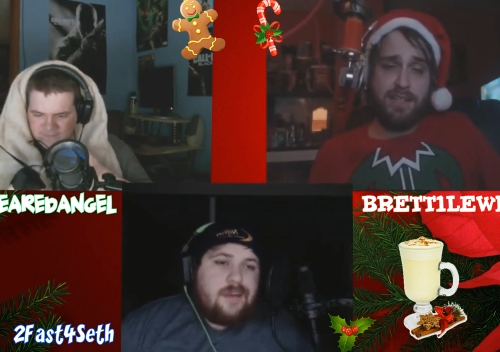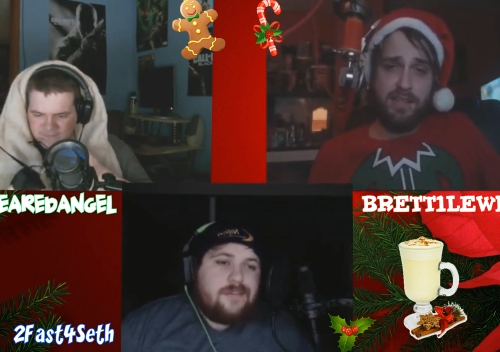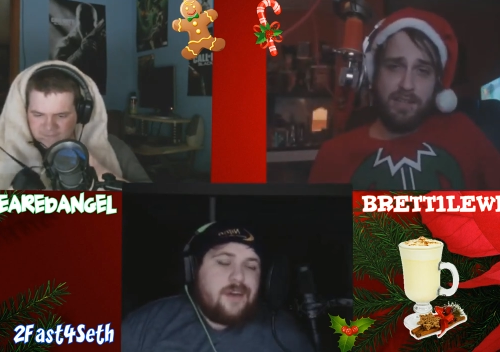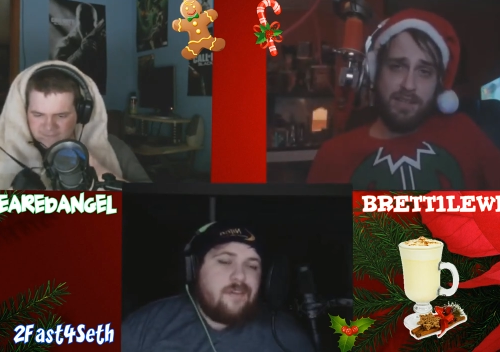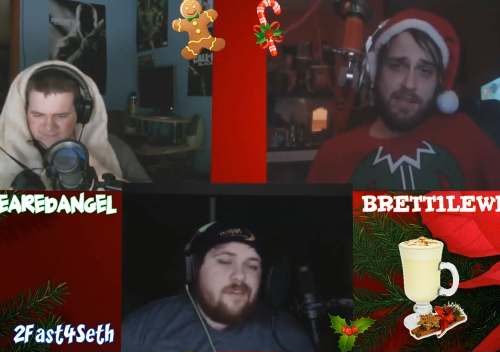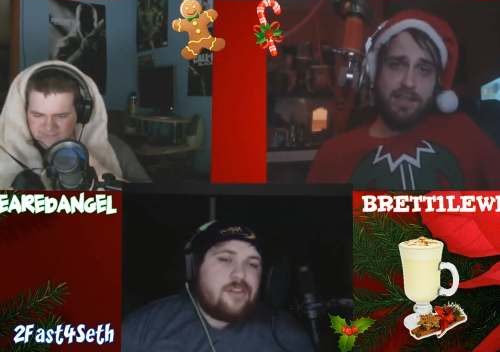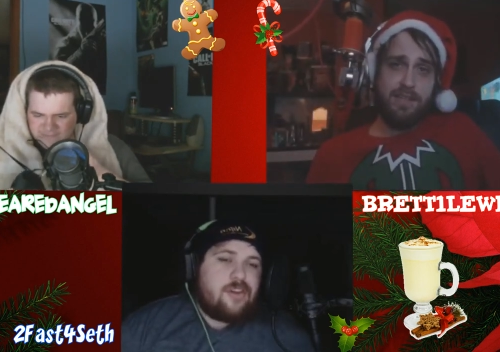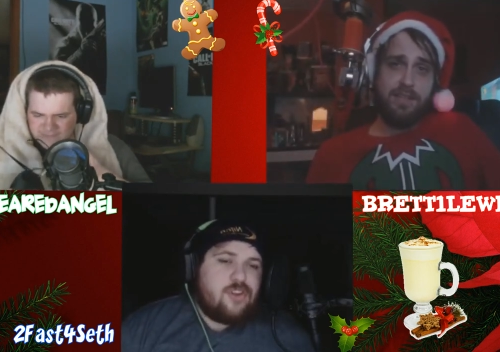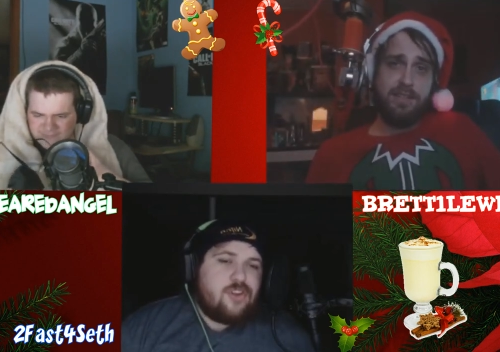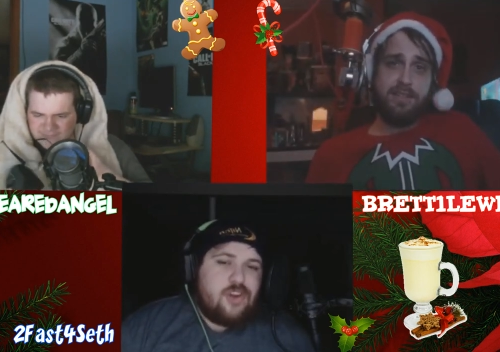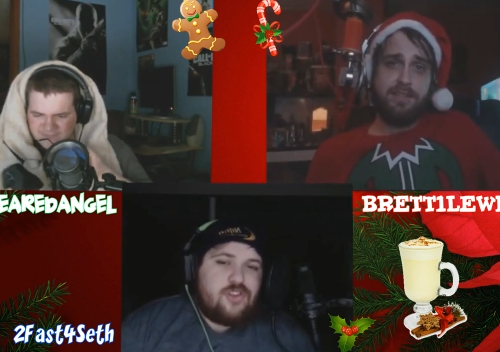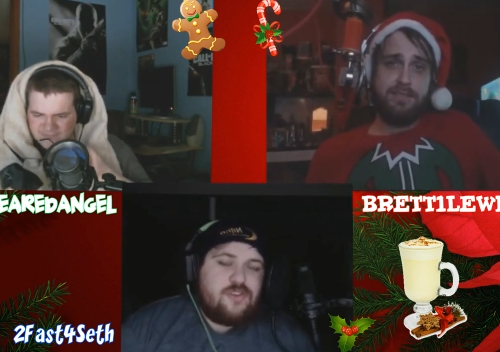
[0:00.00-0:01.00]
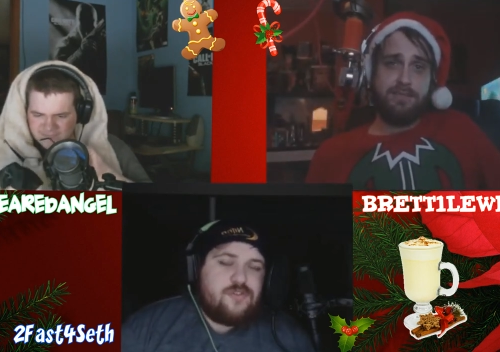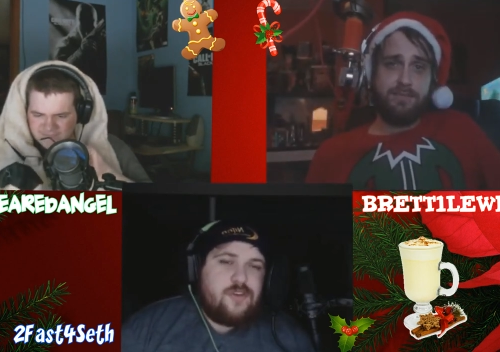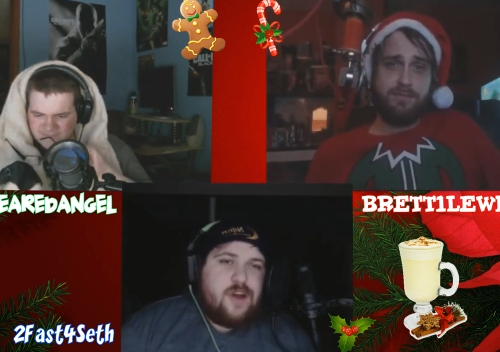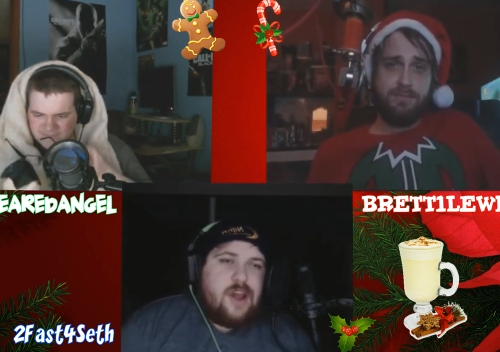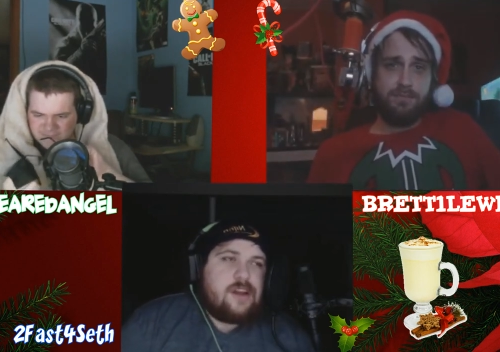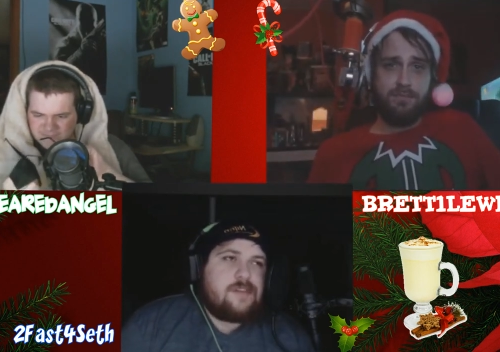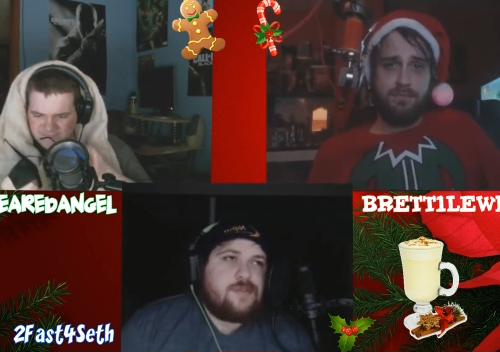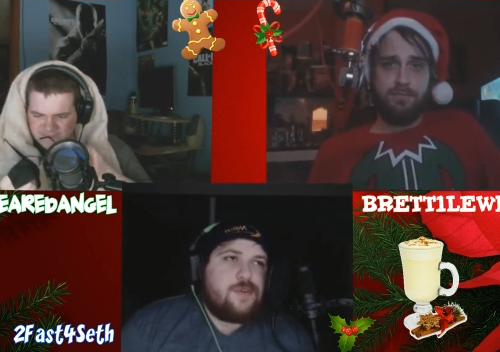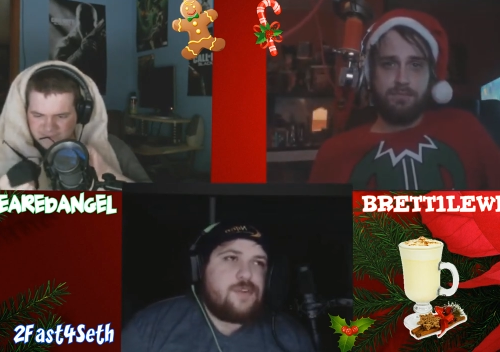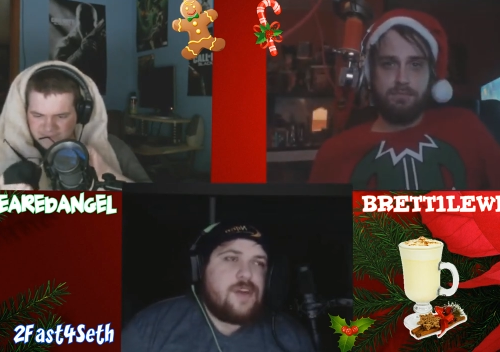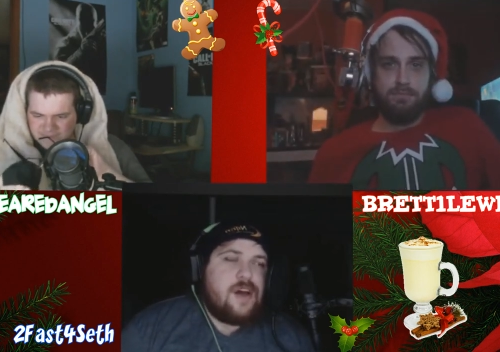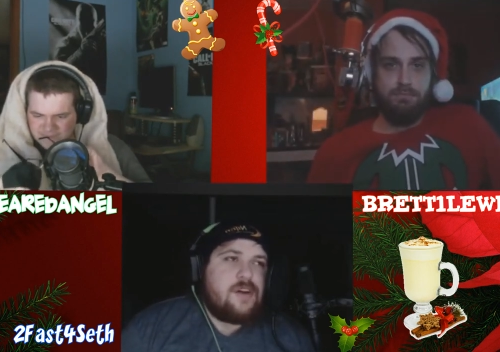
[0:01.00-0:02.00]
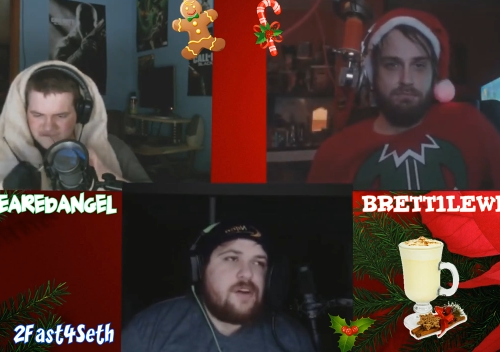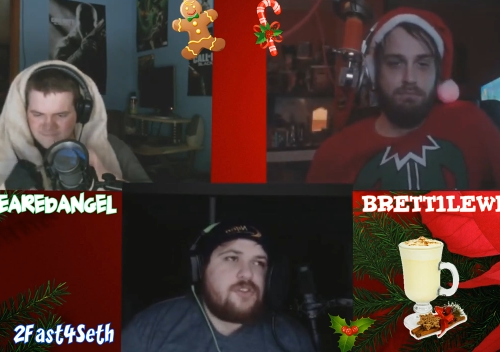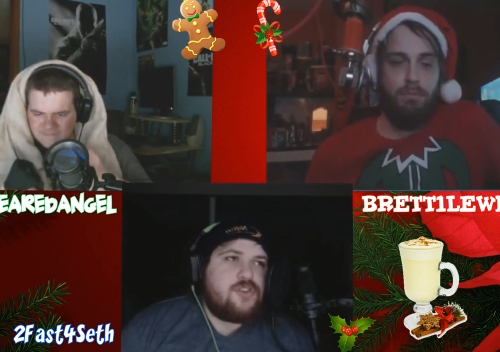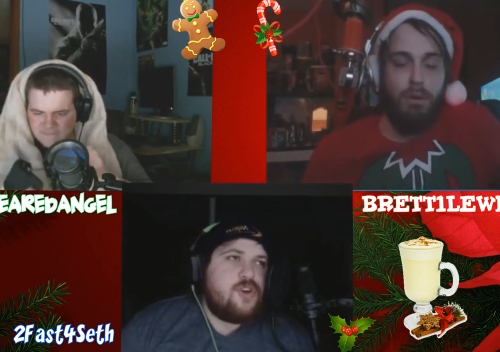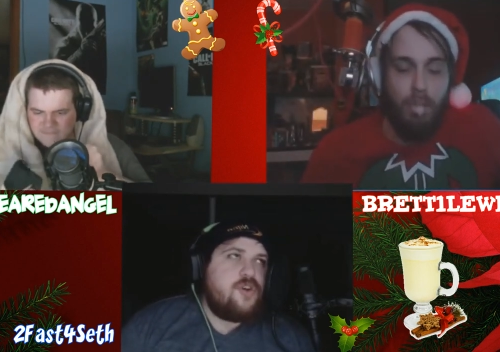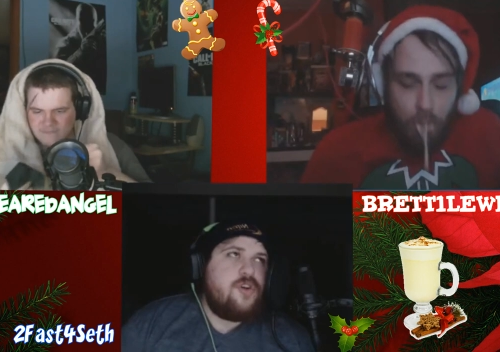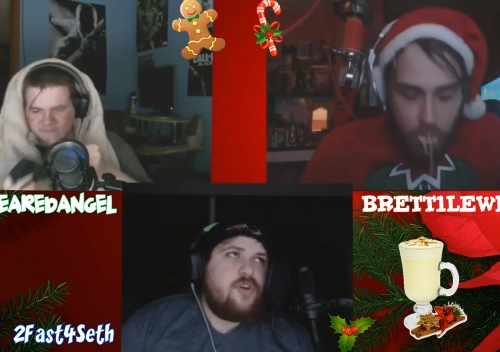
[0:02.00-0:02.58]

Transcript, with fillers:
Speaker 1: If you have a suggestion for any food challenge,